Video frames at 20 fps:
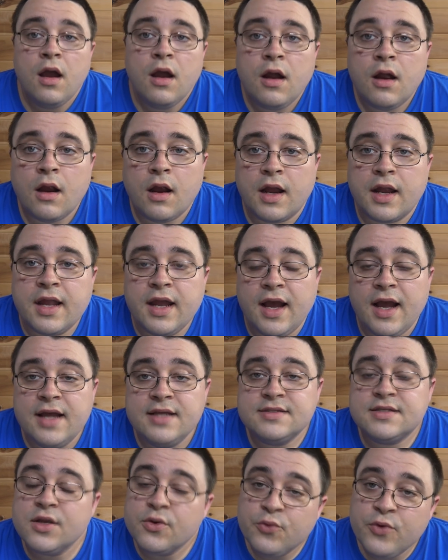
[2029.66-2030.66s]
All right,
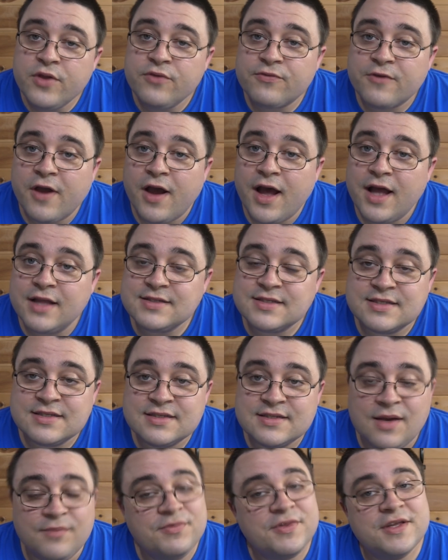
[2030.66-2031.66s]
guys, we've got
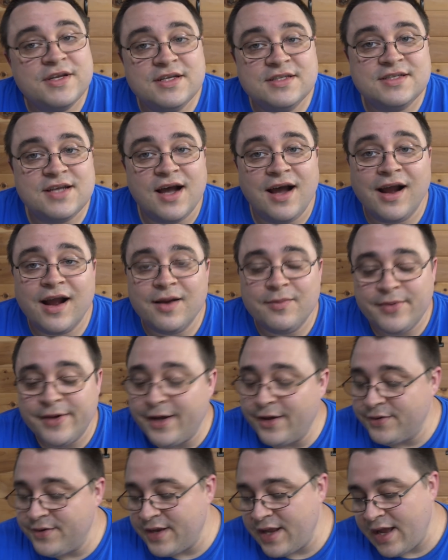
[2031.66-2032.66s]
something to talk
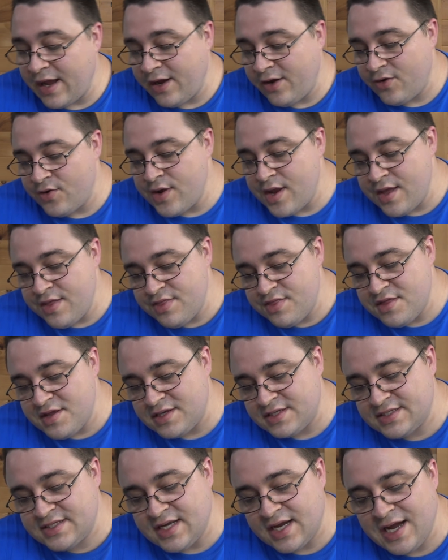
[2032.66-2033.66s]
about now, and
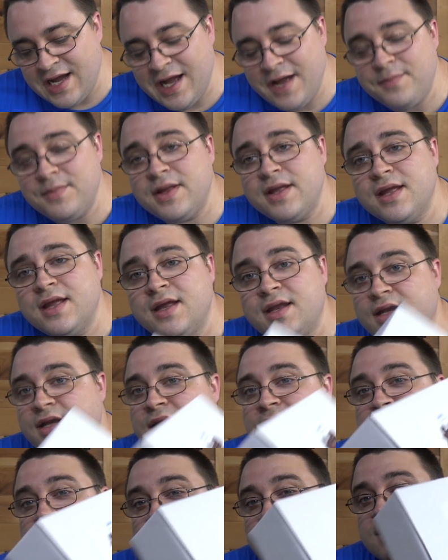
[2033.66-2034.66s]
this time it
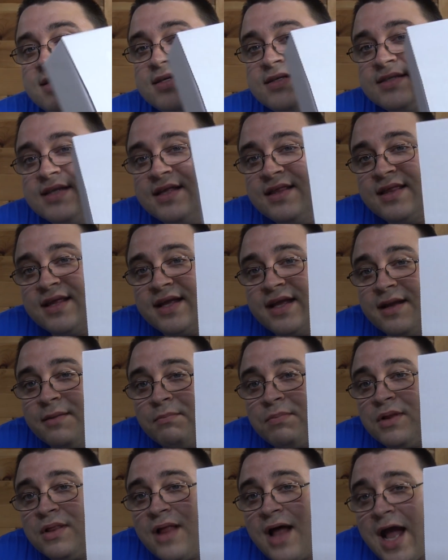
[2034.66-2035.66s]
is the
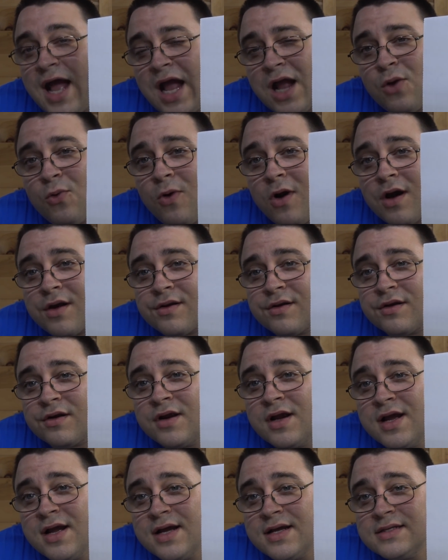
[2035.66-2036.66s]
Blackwater
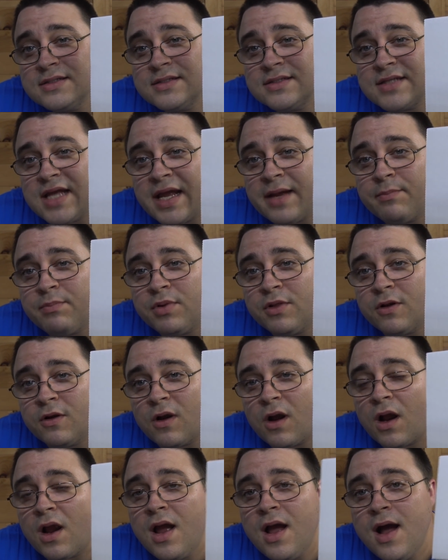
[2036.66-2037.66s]

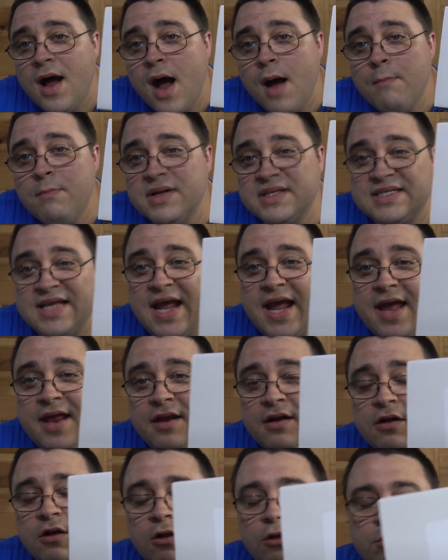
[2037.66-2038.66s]
Sampler
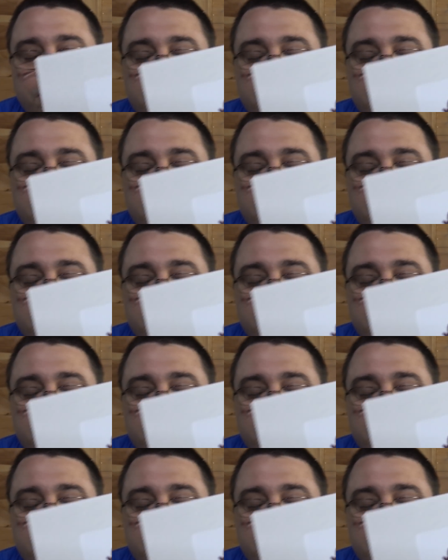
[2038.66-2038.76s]
Botanical